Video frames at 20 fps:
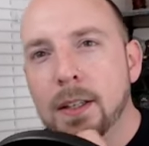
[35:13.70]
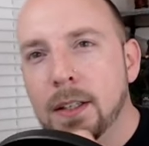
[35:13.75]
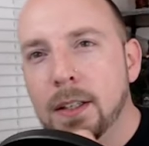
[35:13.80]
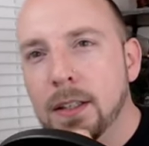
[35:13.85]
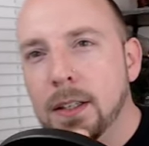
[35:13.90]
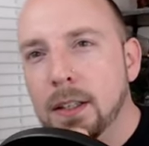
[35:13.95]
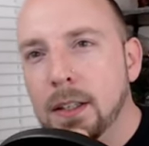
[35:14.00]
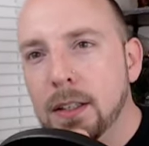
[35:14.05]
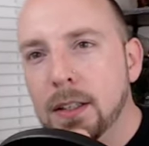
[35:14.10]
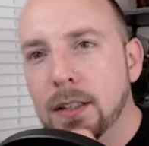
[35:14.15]

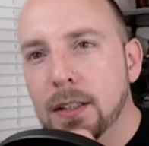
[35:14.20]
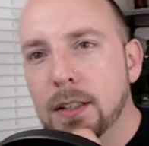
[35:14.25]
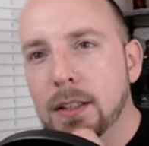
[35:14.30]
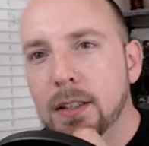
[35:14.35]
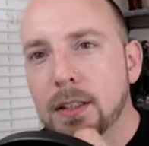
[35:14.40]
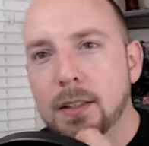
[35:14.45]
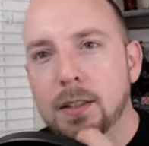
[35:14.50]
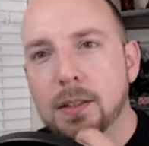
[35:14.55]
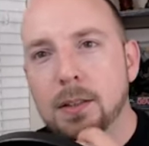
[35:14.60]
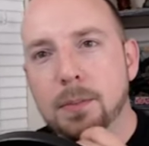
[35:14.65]

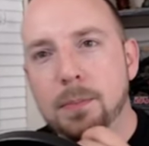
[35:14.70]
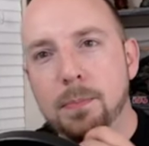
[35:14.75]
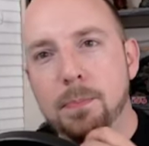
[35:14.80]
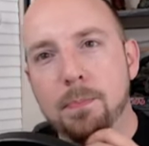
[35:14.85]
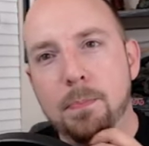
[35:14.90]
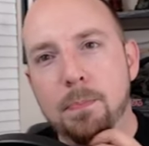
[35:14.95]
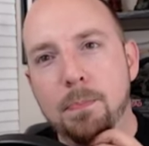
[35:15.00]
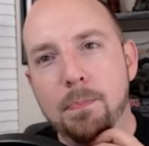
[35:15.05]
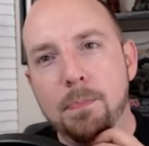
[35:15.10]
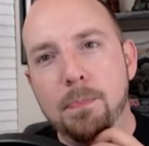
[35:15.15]
Um,
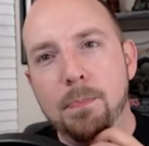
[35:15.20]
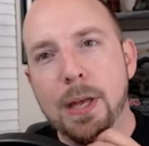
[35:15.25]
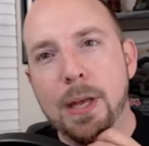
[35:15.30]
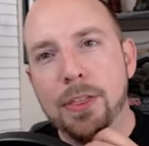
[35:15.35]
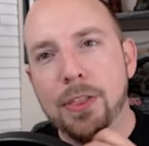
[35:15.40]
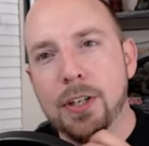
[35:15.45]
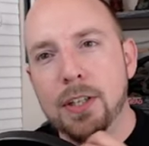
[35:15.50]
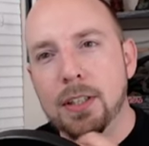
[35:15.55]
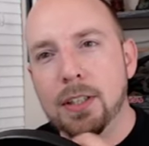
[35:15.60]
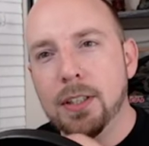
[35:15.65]

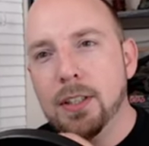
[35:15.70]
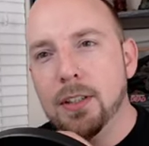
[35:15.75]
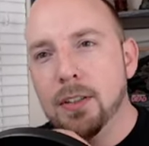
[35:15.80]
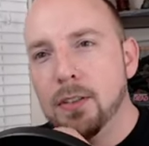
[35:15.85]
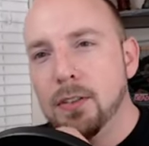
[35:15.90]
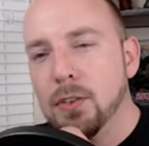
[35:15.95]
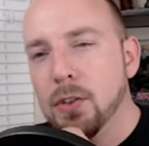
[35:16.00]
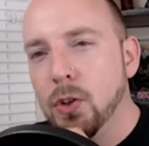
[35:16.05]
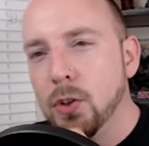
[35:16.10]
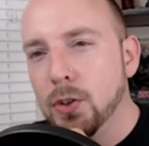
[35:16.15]
Bethany
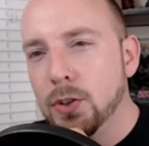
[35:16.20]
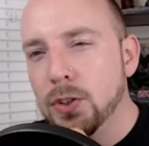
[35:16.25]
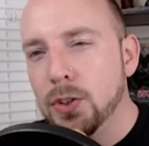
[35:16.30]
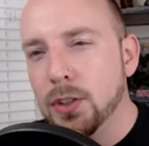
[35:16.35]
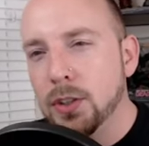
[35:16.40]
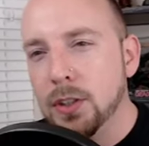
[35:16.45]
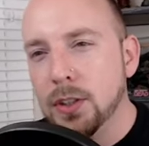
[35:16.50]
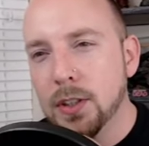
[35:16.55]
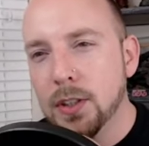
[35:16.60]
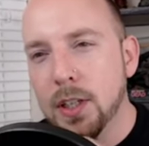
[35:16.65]

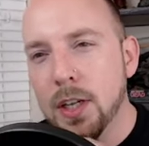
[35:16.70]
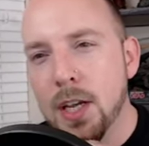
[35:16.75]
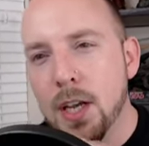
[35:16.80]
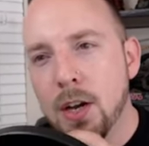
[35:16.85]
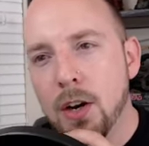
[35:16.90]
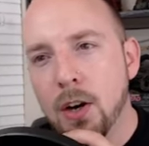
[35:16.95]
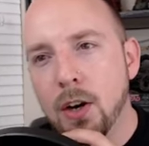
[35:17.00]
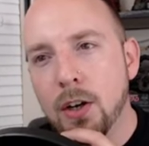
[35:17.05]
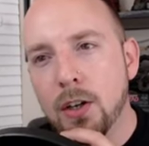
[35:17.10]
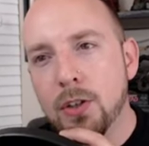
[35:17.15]
Olson,
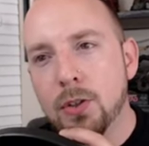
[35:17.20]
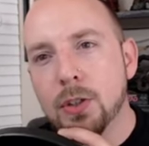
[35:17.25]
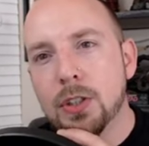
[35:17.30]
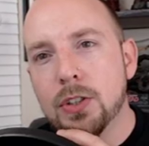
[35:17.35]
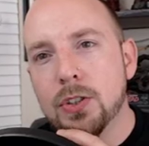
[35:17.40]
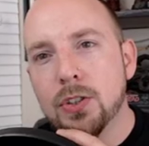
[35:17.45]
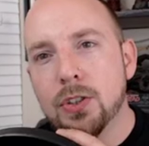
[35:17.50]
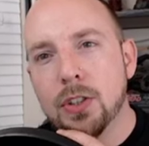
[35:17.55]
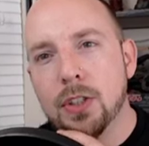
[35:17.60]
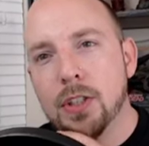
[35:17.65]
are you
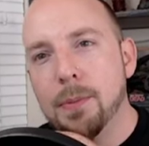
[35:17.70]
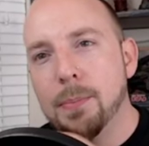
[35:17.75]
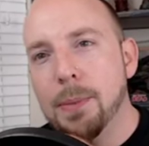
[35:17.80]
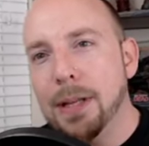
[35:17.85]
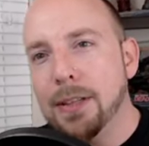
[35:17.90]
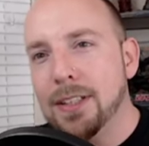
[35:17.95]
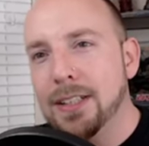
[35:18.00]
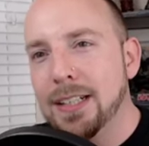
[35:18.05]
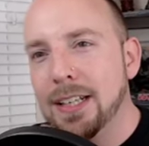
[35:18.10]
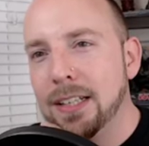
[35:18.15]
concerned about
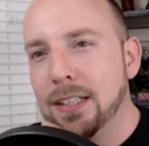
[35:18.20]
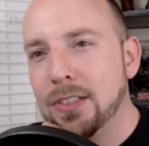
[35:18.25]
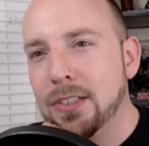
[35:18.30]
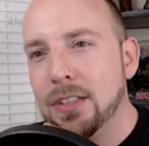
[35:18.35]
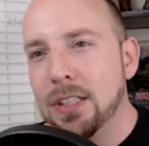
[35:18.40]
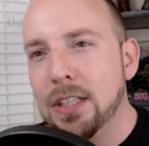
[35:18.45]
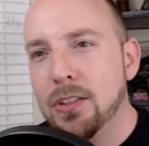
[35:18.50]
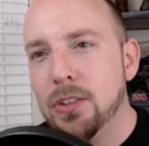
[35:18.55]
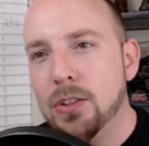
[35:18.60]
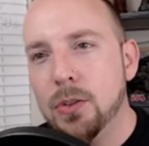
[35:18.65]
the next
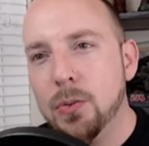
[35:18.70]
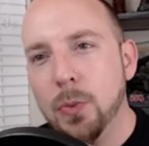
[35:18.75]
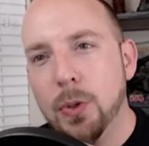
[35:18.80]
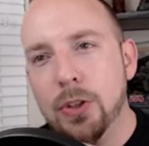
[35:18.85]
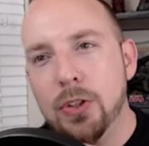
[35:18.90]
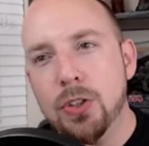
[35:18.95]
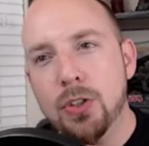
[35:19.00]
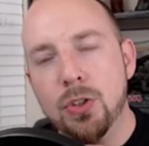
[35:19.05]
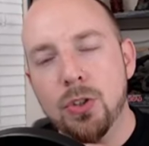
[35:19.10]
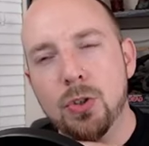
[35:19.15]
season with
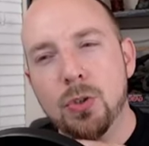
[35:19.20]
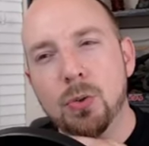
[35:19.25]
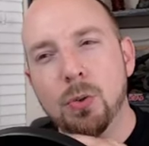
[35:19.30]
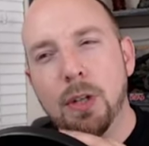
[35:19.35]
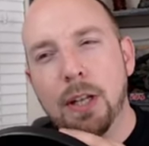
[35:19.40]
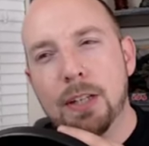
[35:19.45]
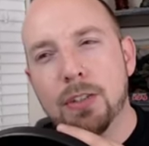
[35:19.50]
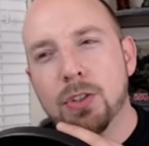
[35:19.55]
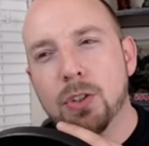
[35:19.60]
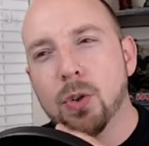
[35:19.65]
the new,
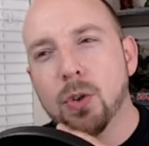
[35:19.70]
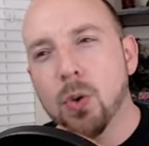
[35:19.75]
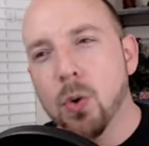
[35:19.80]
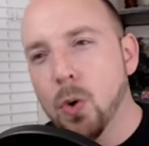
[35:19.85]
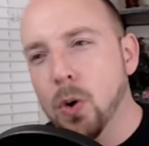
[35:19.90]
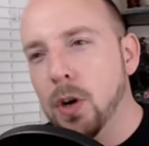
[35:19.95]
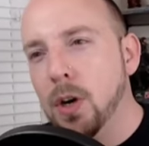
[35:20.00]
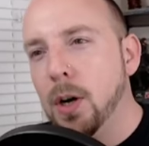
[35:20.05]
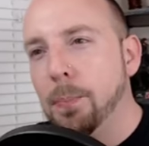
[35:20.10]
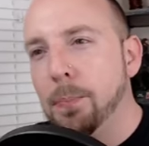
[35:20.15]
less
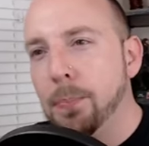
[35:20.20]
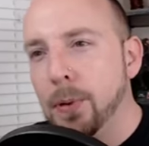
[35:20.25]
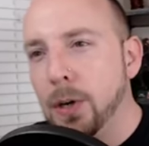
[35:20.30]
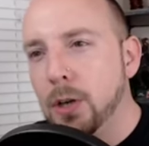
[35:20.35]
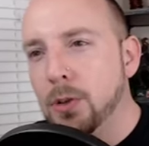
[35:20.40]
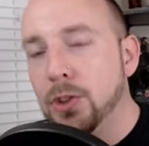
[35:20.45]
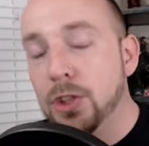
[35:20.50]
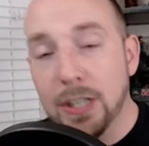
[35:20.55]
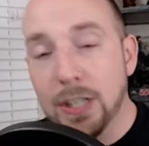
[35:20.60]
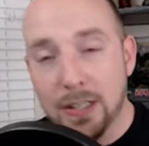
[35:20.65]
gore
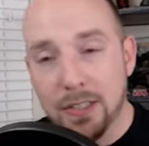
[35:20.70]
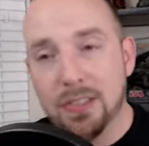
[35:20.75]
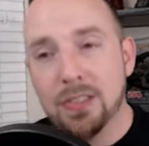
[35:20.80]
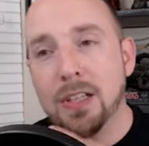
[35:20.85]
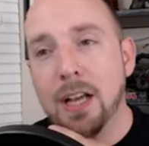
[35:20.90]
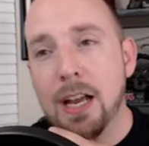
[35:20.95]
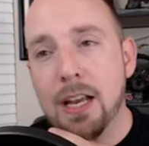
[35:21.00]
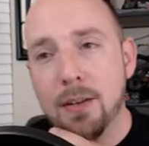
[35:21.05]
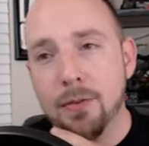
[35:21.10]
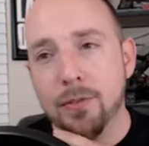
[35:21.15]
approach? Yes,
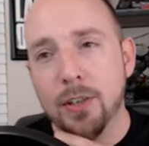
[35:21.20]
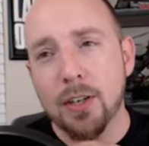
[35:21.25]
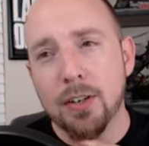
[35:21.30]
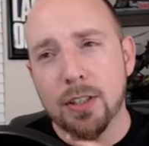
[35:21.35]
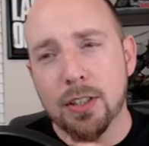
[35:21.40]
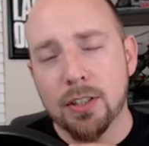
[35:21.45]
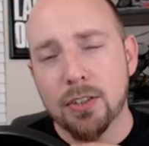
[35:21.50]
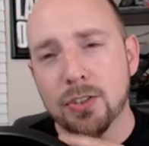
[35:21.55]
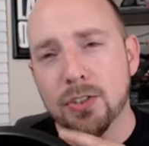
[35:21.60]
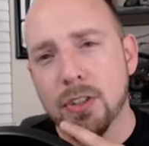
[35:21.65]
I am very
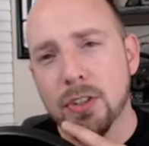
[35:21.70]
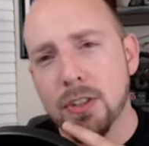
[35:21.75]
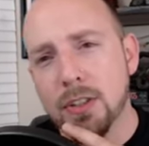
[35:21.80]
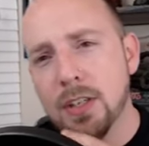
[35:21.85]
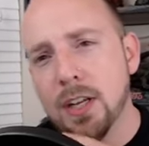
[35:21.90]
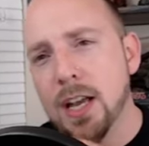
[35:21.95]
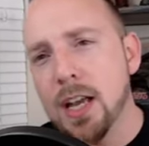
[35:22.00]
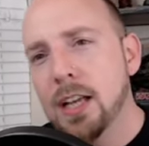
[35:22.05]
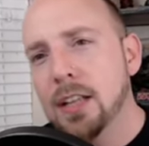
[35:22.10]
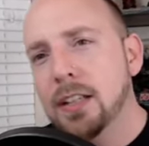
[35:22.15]
concerned.
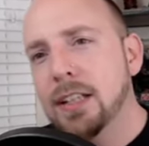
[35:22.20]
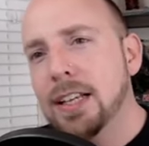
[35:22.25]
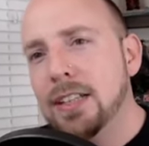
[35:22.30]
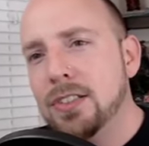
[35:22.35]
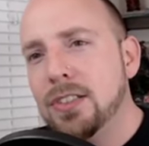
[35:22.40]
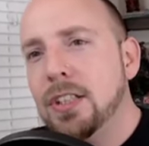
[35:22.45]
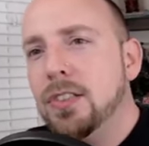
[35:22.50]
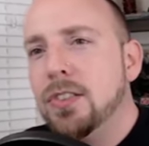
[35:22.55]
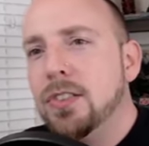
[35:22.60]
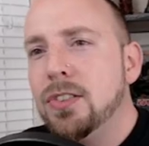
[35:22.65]
Last
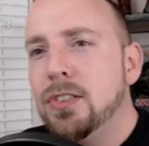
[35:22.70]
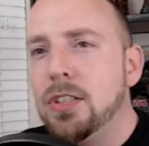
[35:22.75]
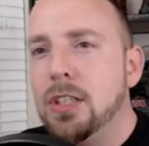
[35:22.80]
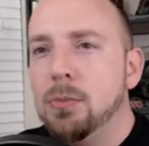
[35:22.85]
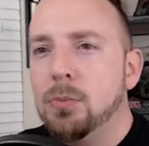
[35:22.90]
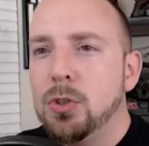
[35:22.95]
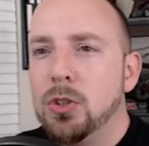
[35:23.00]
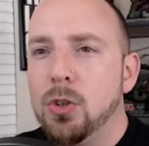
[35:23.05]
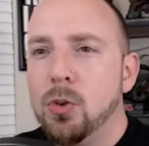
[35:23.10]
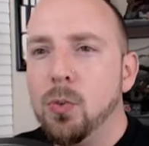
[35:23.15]
season seemed
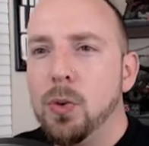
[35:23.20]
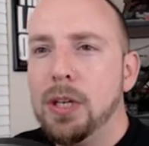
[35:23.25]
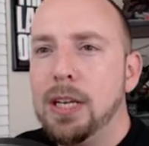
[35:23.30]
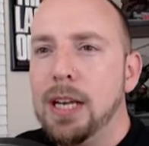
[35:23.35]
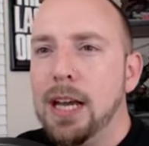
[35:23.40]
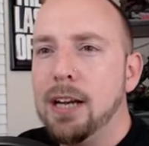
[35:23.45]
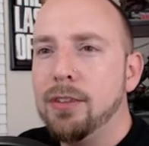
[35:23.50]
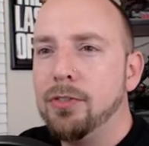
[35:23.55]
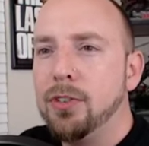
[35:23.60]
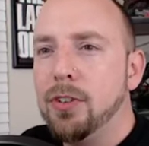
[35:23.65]
so weak
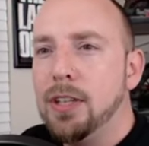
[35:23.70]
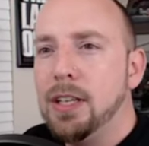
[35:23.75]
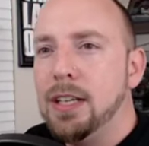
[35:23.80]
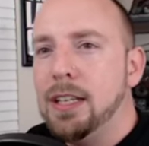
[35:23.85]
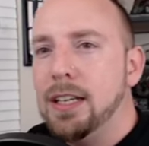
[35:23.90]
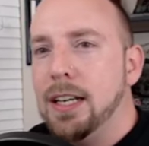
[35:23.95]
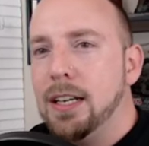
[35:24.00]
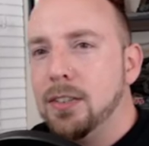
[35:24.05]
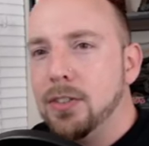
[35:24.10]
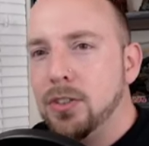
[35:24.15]
after they
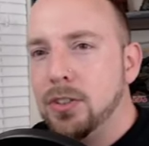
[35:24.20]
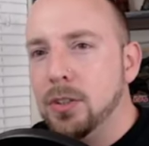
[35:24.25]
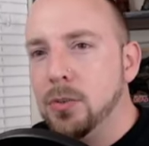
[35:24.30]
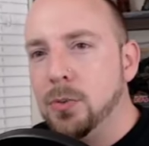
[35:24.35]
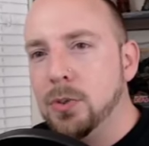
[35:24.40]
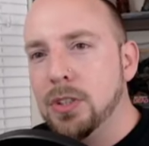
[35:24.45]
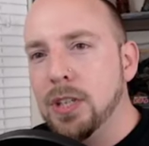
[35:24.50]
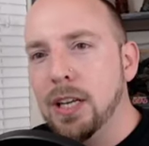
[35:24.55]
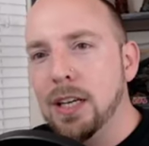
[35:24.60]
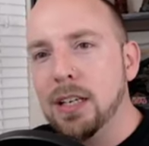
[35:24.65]
announced it was
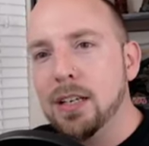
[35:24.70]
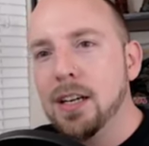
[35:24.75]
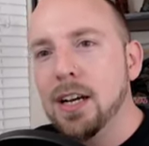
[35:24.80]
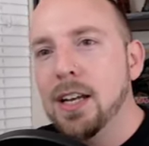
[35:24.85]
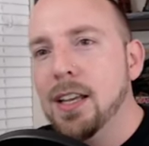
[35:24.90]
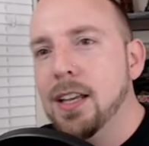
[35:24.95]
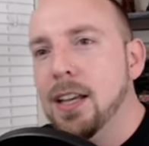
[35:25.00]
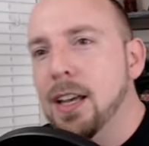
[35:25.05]
getting cut.